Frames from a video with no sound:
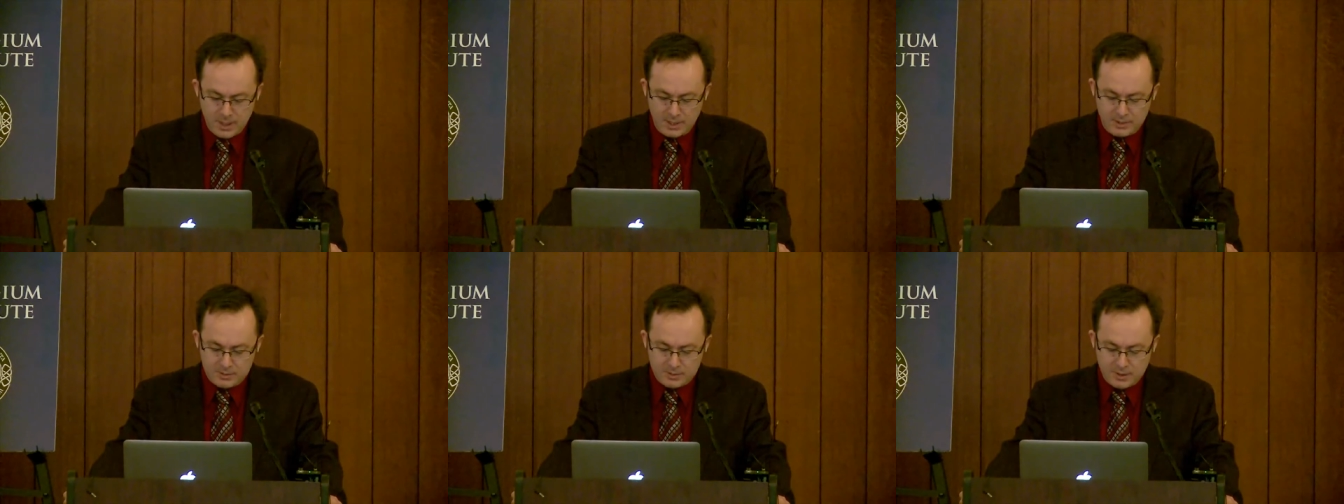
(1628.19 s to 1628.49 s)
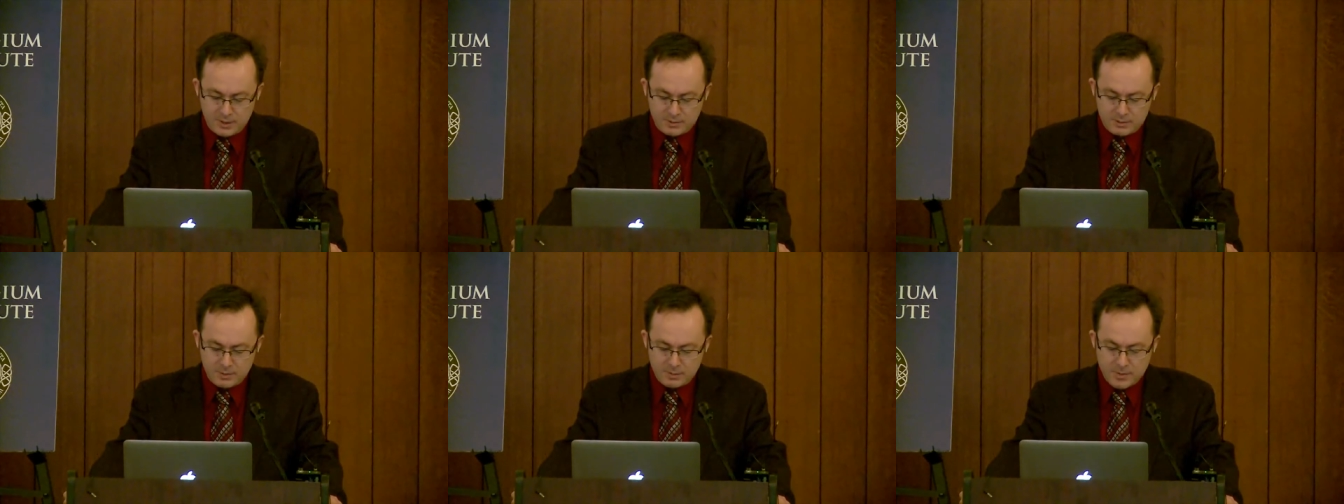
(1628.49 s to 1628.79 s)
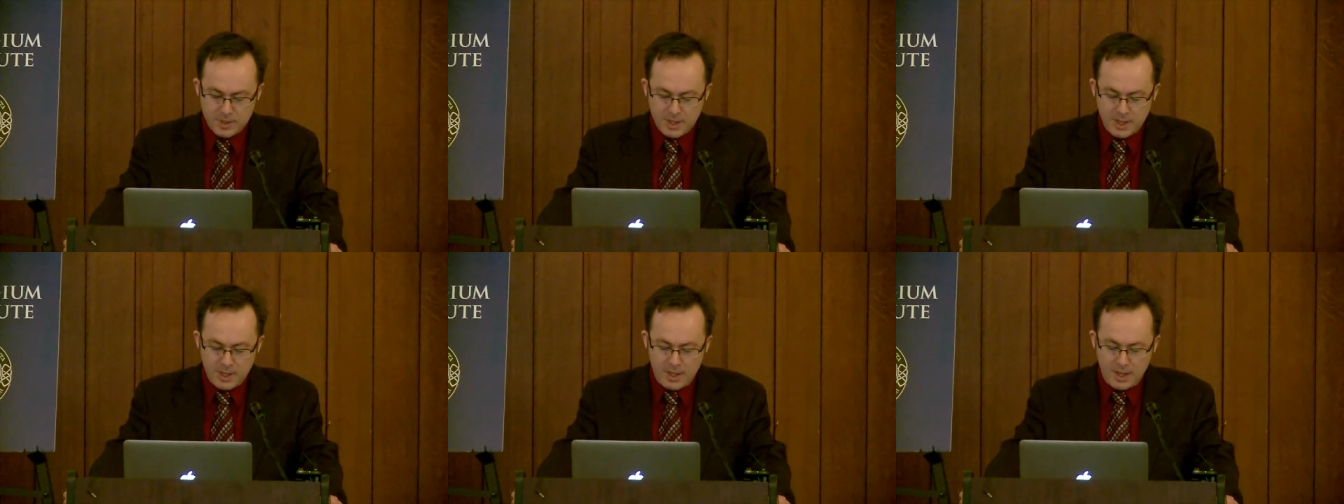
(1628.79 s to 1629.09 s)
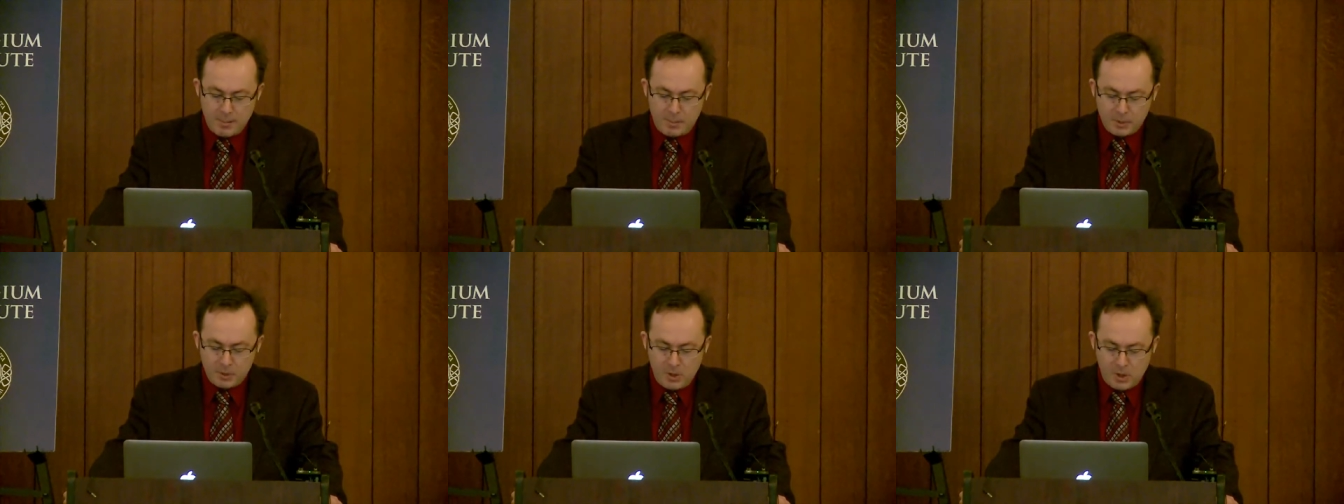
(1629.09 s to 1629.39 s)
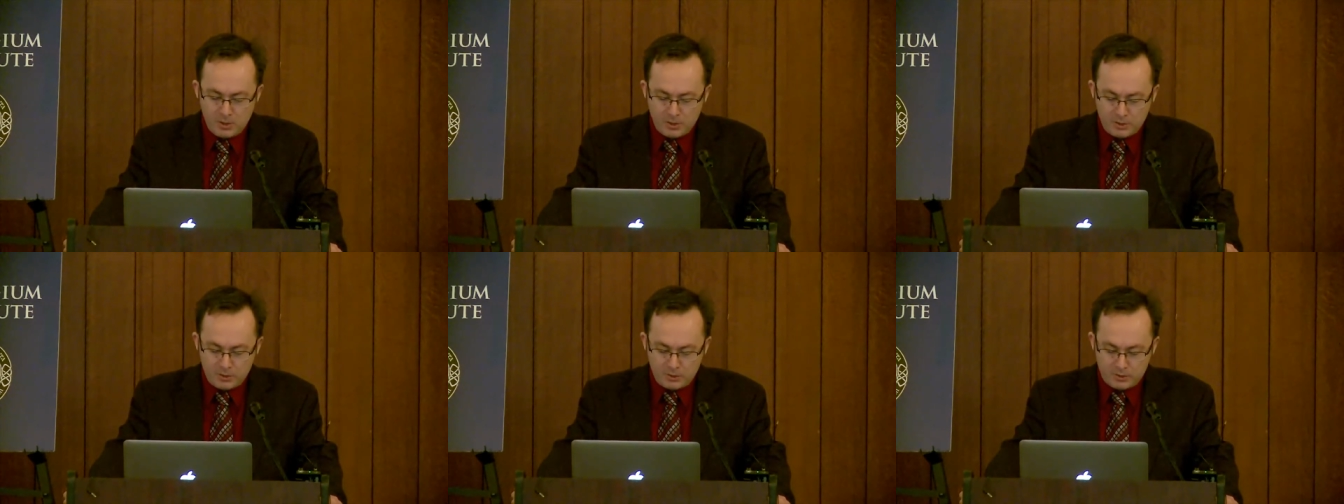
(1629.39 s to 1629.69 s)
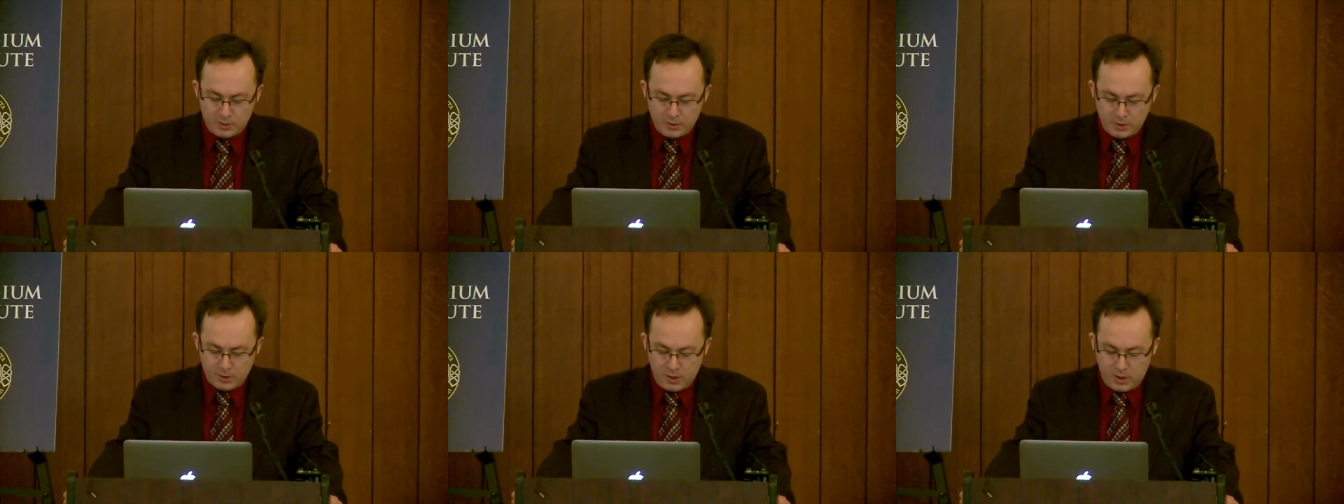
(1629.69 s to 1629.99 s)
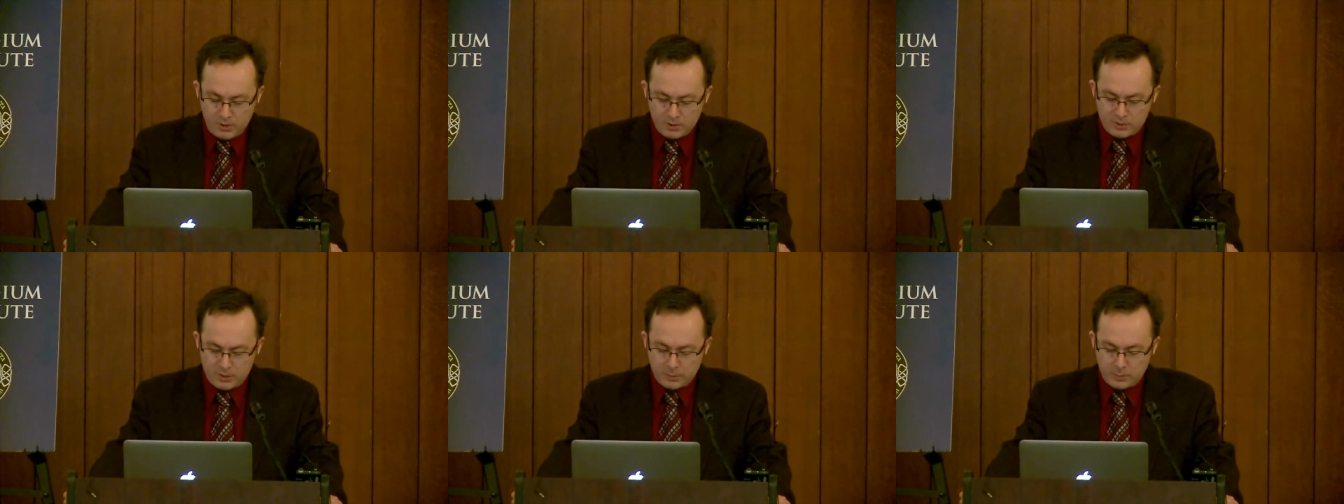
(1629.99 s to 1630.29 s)
He says, it belongs to the
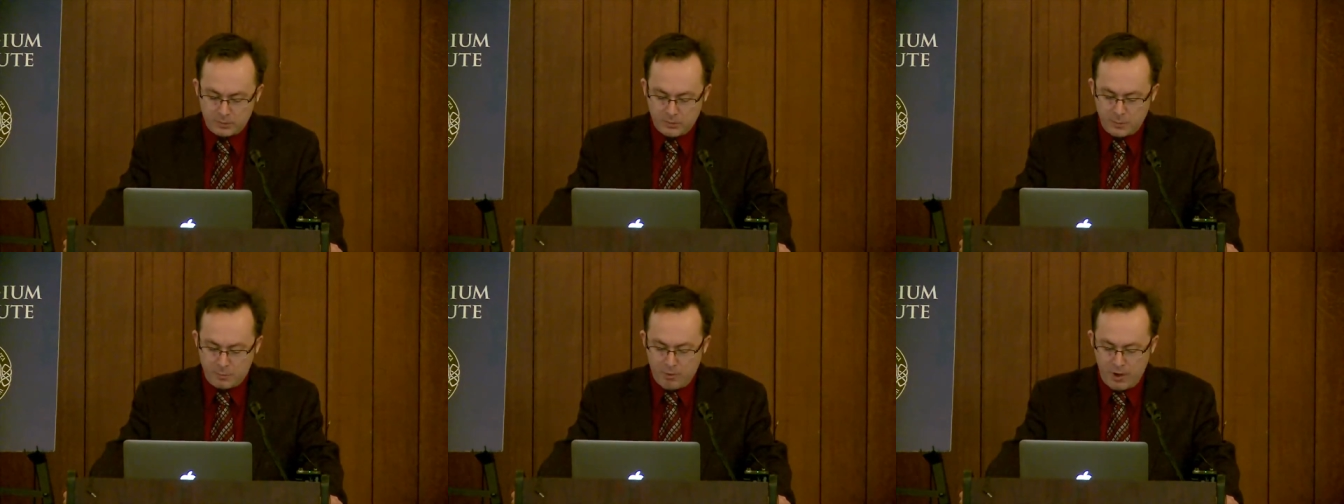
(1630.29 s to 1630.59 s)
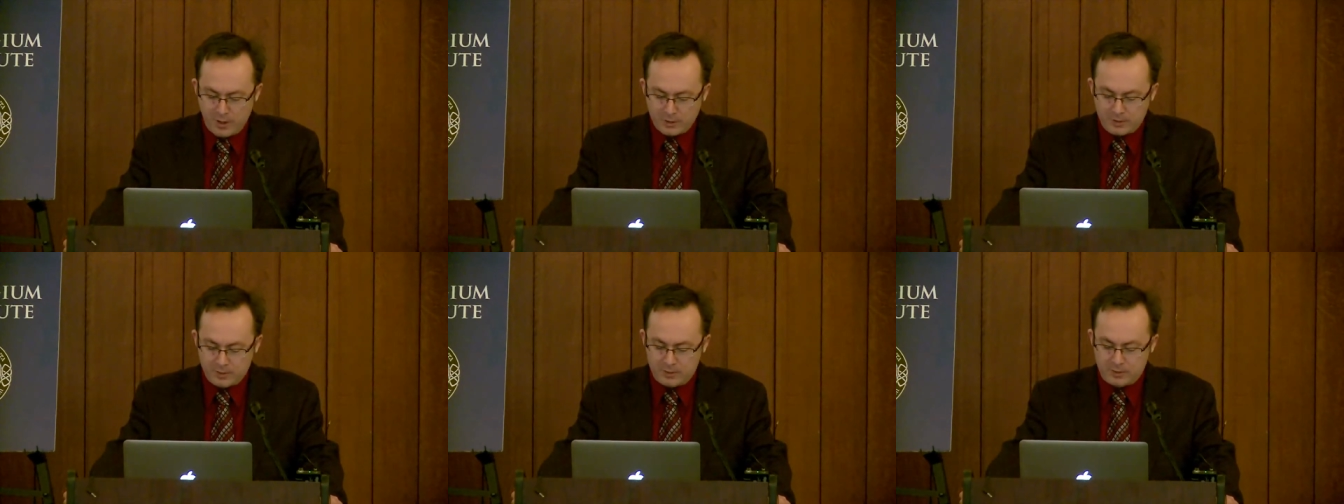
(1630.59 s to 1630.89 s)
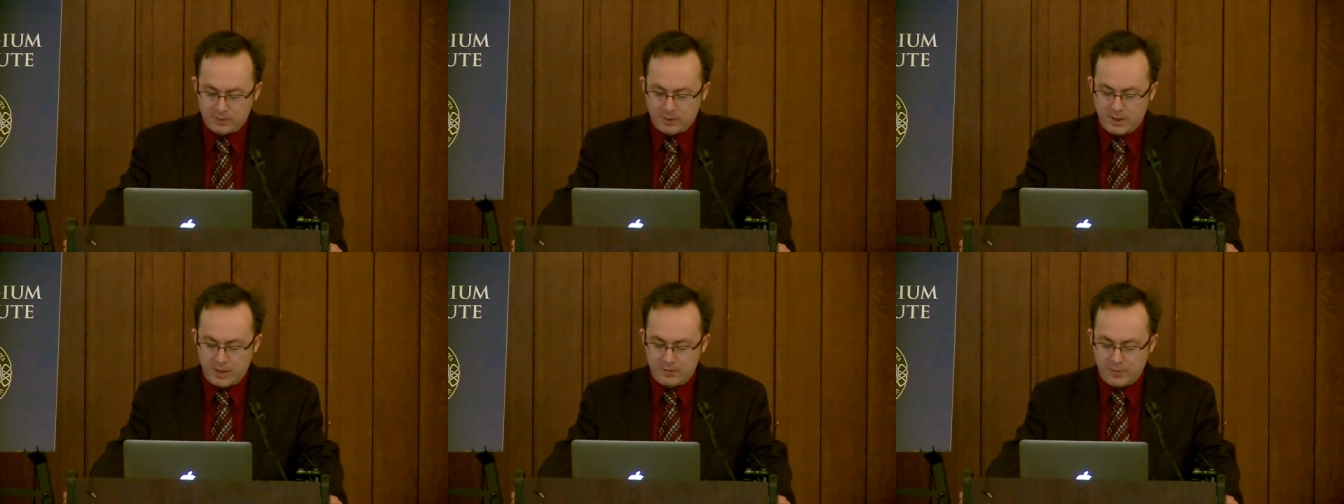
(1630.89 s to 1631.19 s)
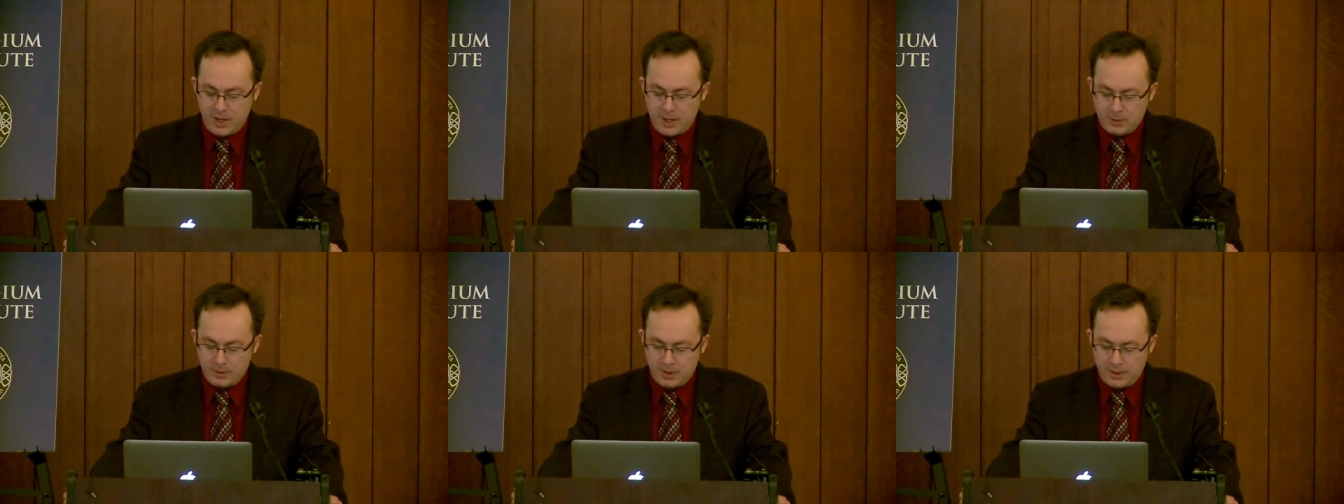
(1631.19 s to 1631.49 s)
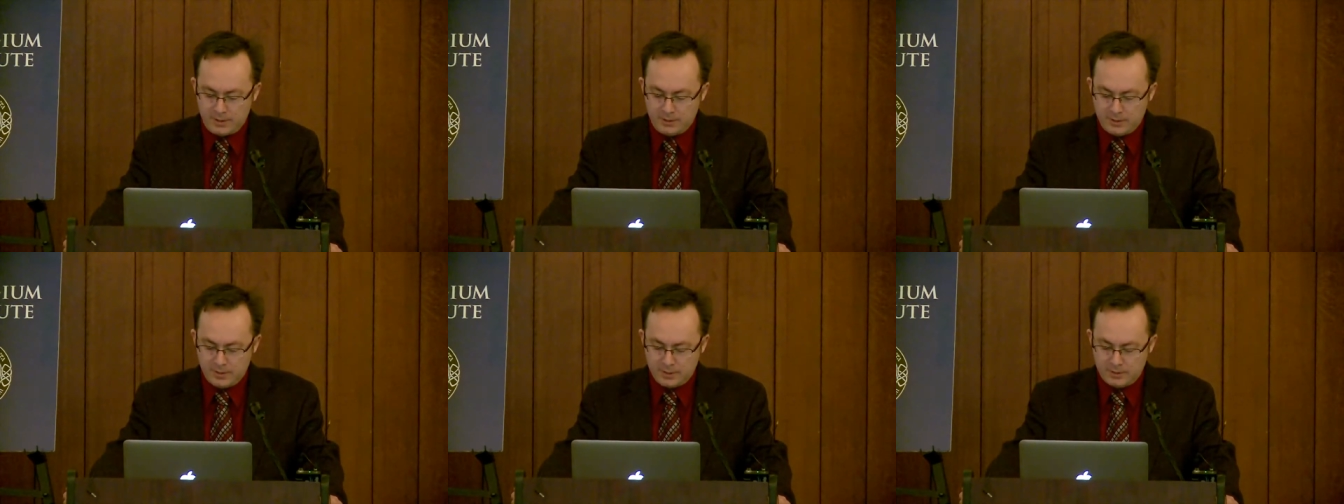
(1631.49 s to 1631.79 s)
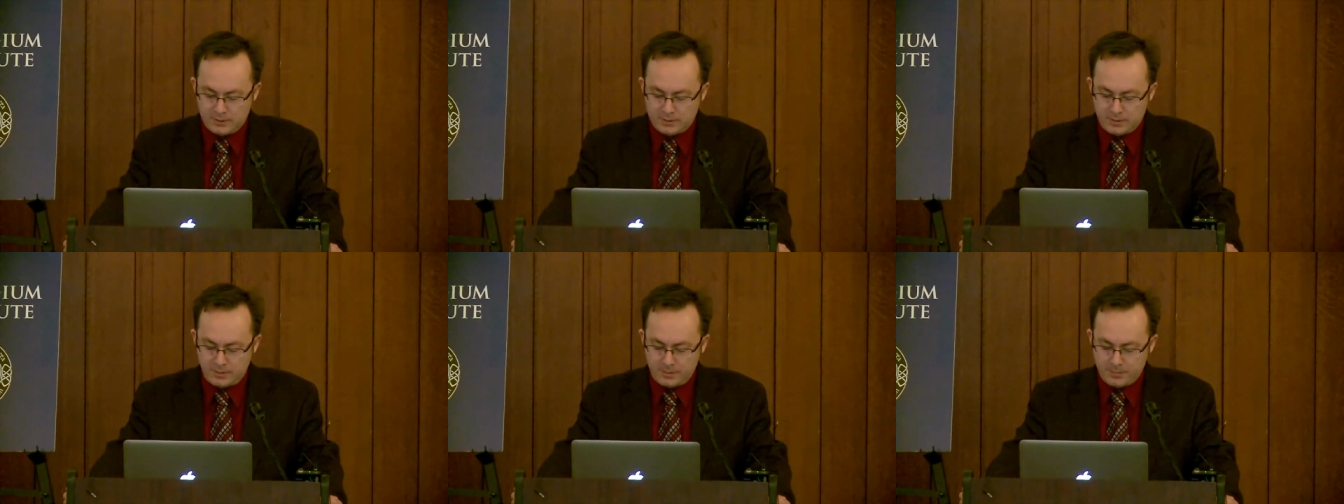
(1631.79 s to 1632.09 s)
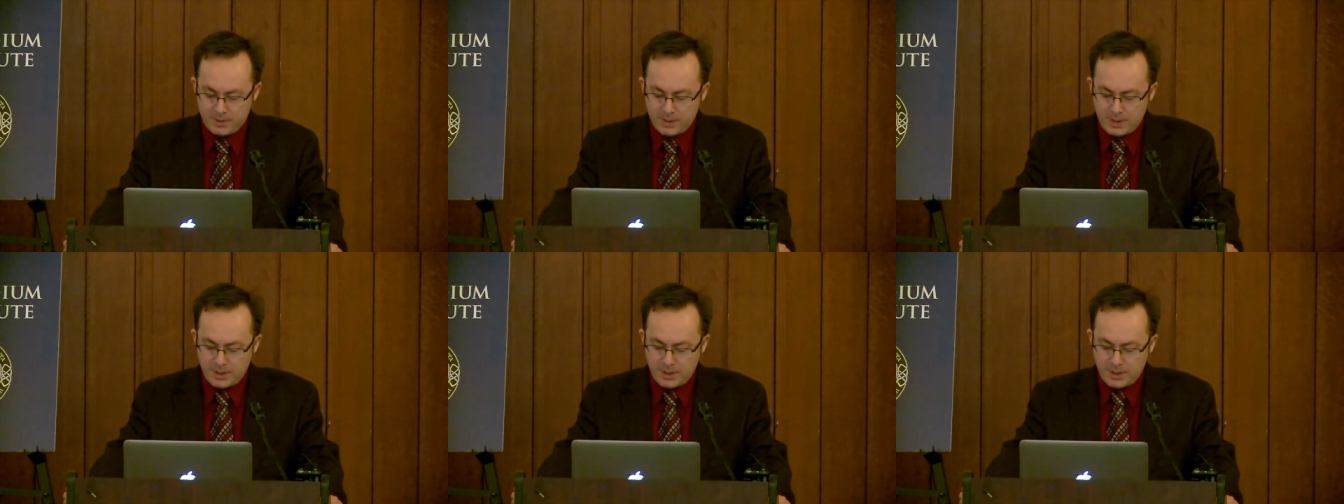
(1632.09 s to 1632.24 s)
concept of a practice as I have outlined it,